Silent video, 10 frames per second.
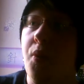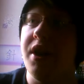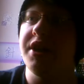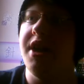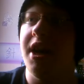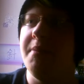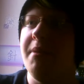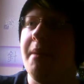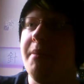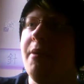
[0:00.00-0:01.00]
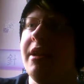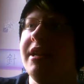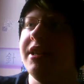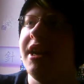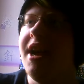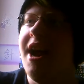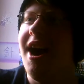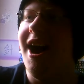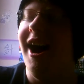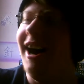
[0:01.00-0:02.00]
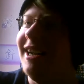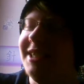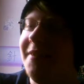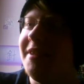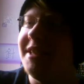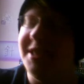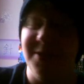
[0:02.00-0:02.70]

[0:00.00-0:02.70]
wishing I could be a Power Ranger. And even